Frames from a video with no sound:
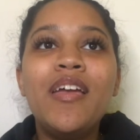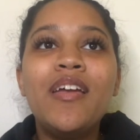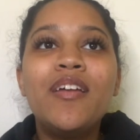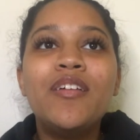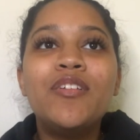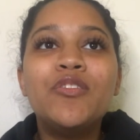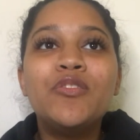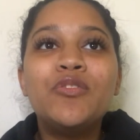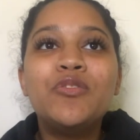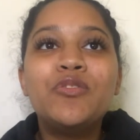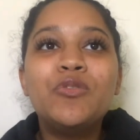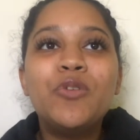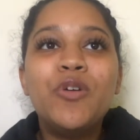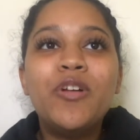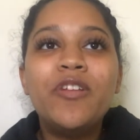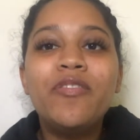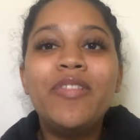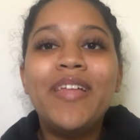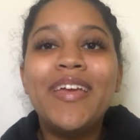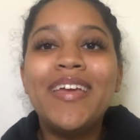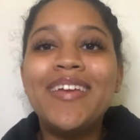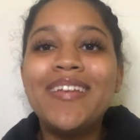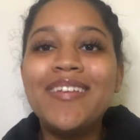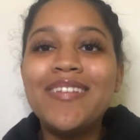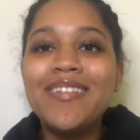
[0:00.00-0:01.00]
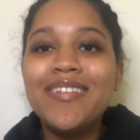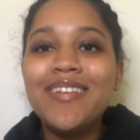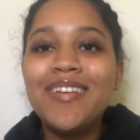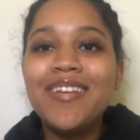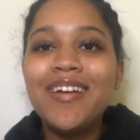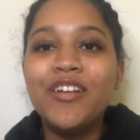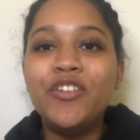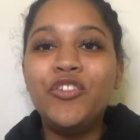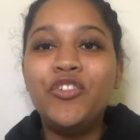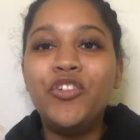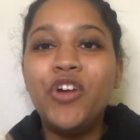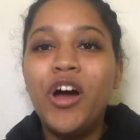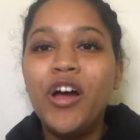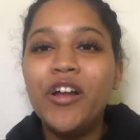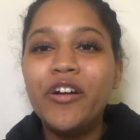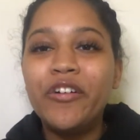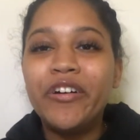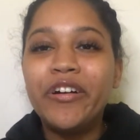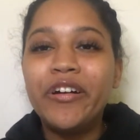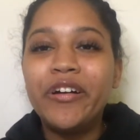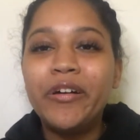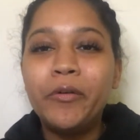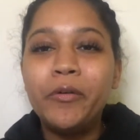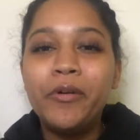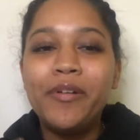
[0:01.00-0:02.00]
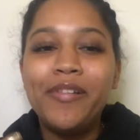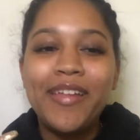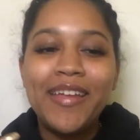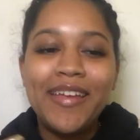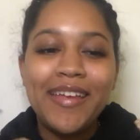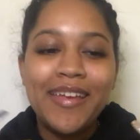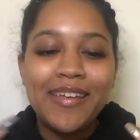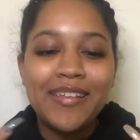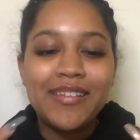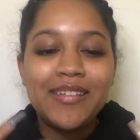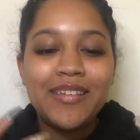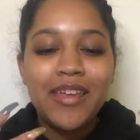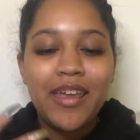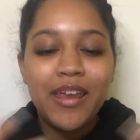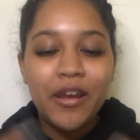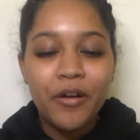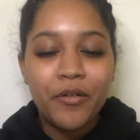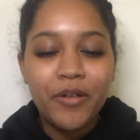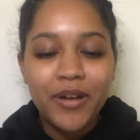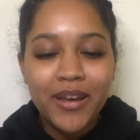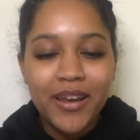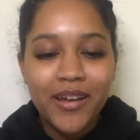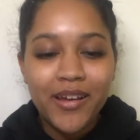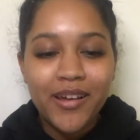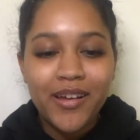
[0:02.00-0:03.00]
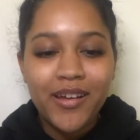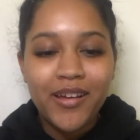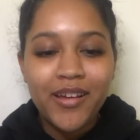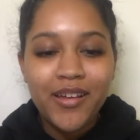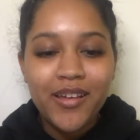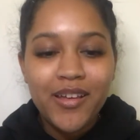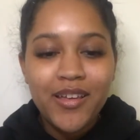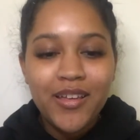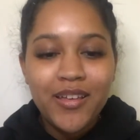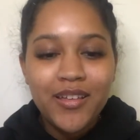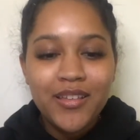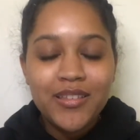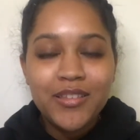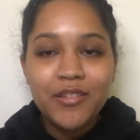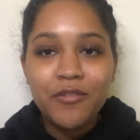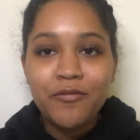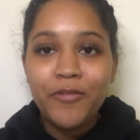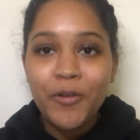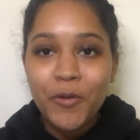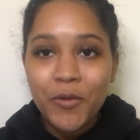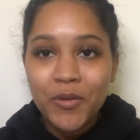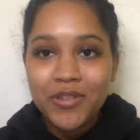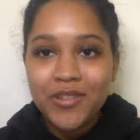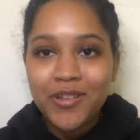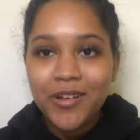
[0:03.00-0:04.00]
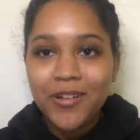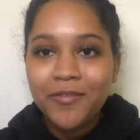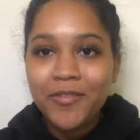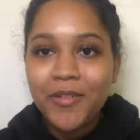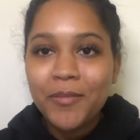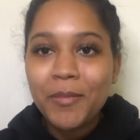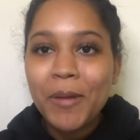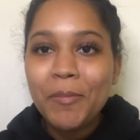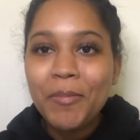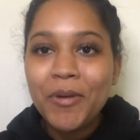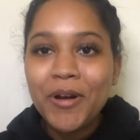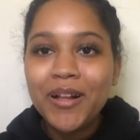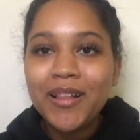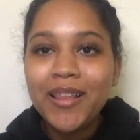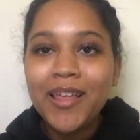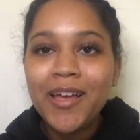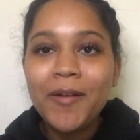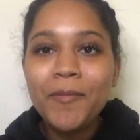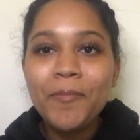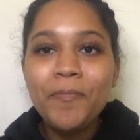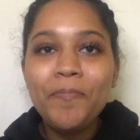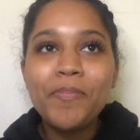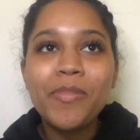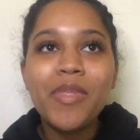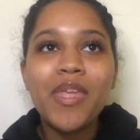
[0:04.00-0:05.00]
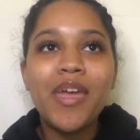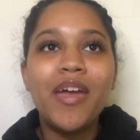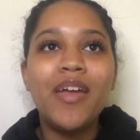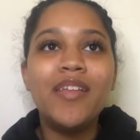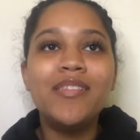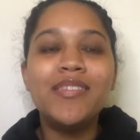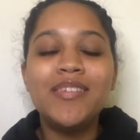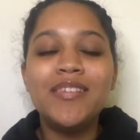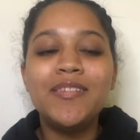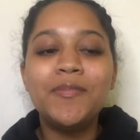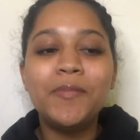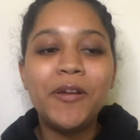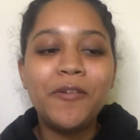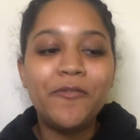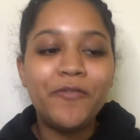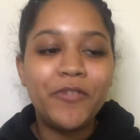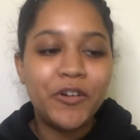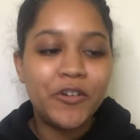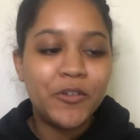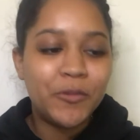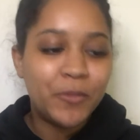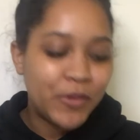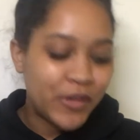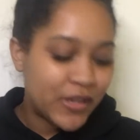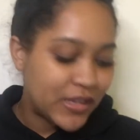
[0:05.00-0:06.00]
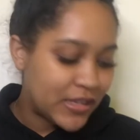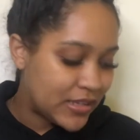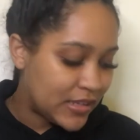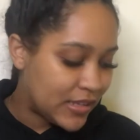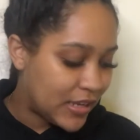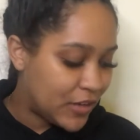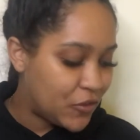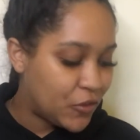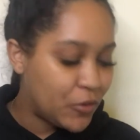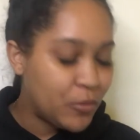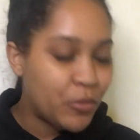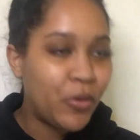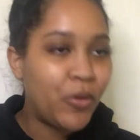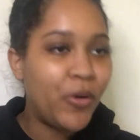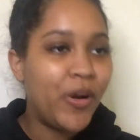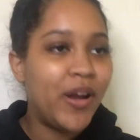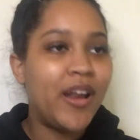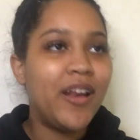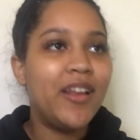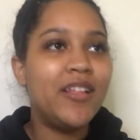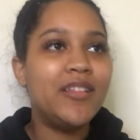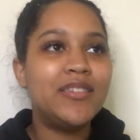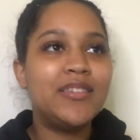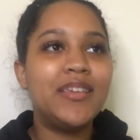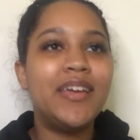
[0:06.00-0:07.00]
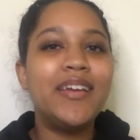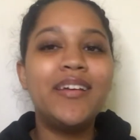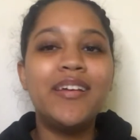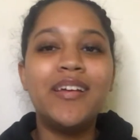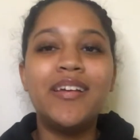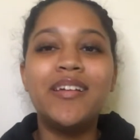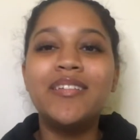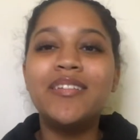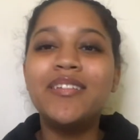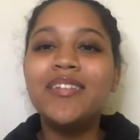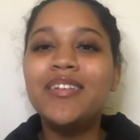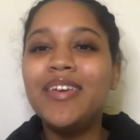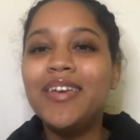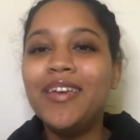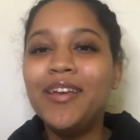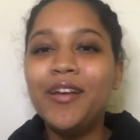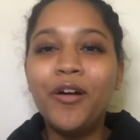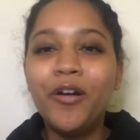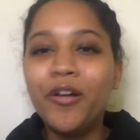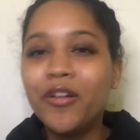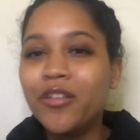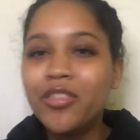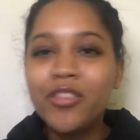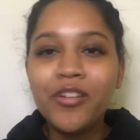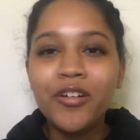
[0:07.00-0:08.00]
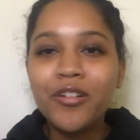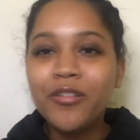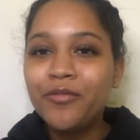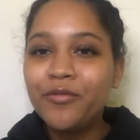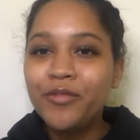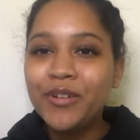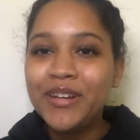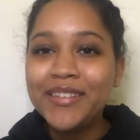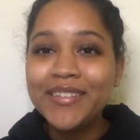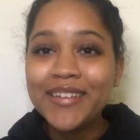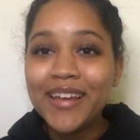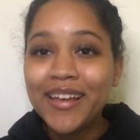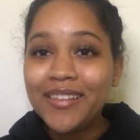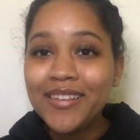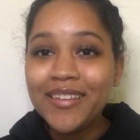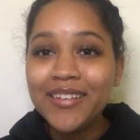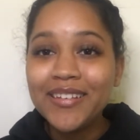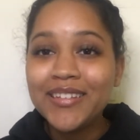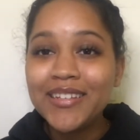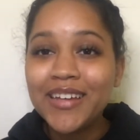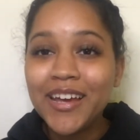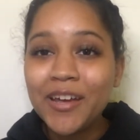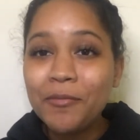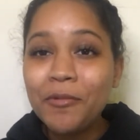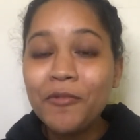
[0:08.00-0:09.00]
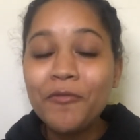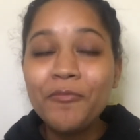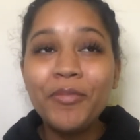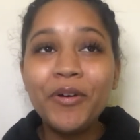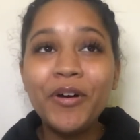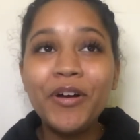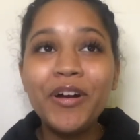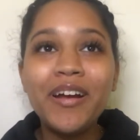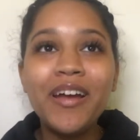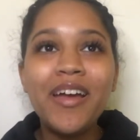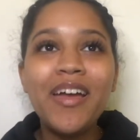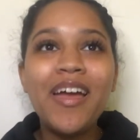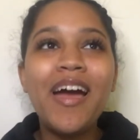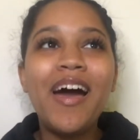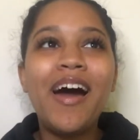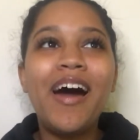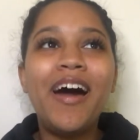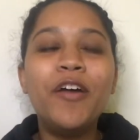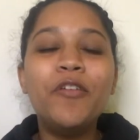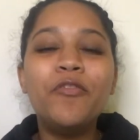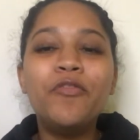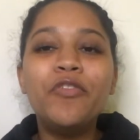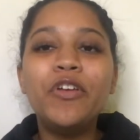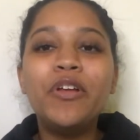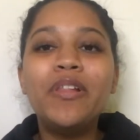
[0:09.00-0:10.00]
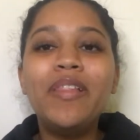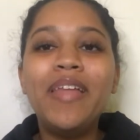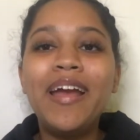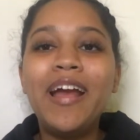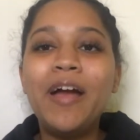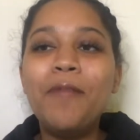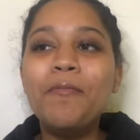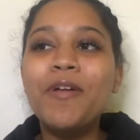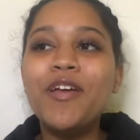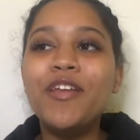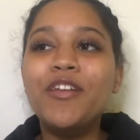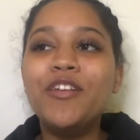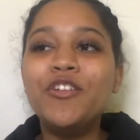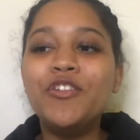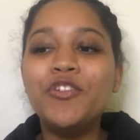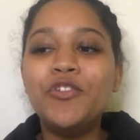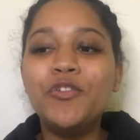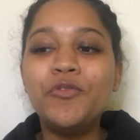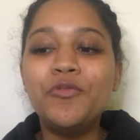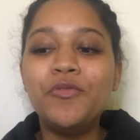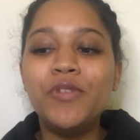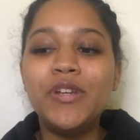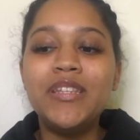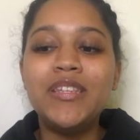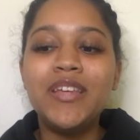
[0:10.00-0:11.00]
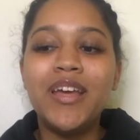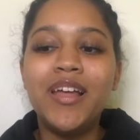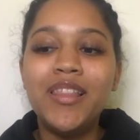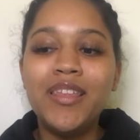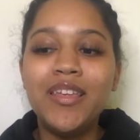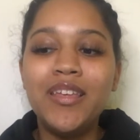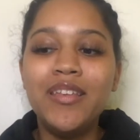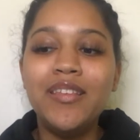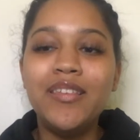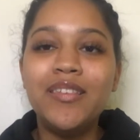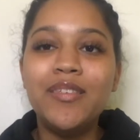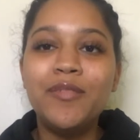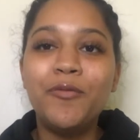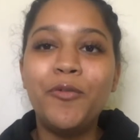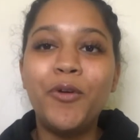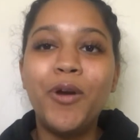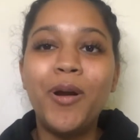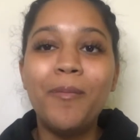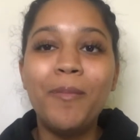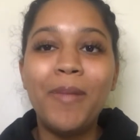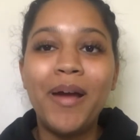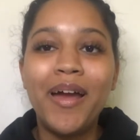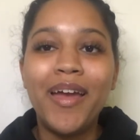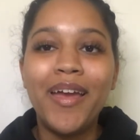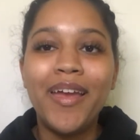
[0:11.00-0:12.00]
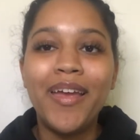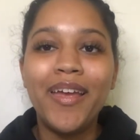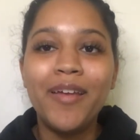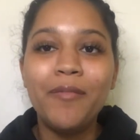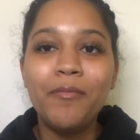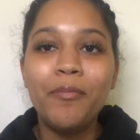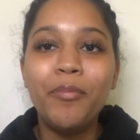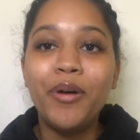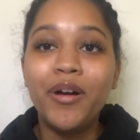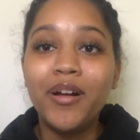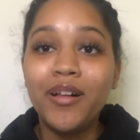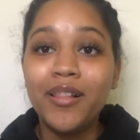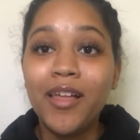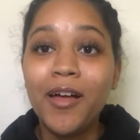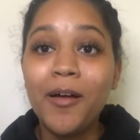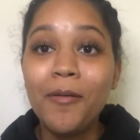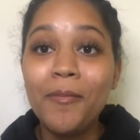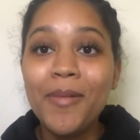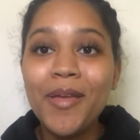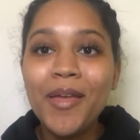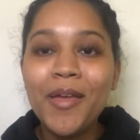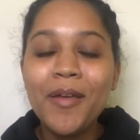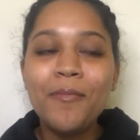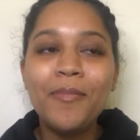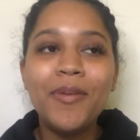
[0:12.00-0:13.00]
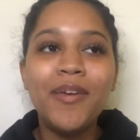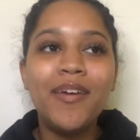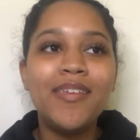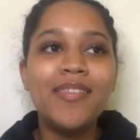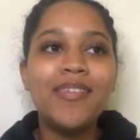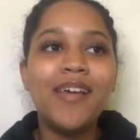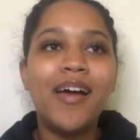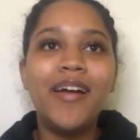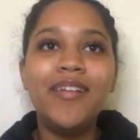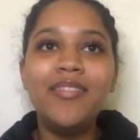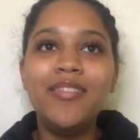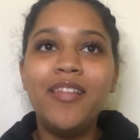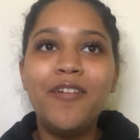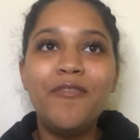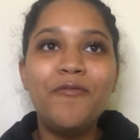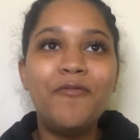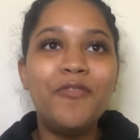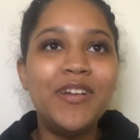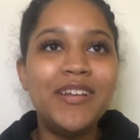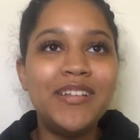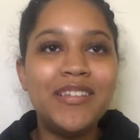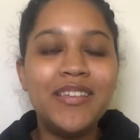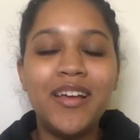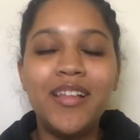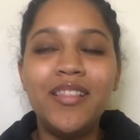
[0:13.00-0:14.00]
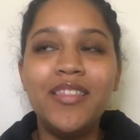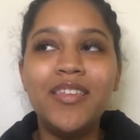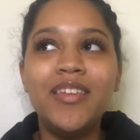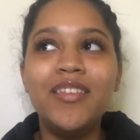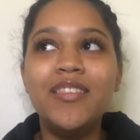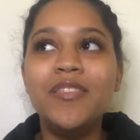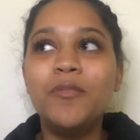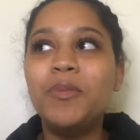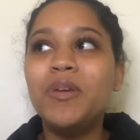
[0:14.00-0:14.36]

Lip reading: sort of like a genre or like area to focus on for my book club. And since my first book is Legendborn and it's like a King Arthur retelling type of book, I feel like I'm gonna do retellings for my book club because I love retellings.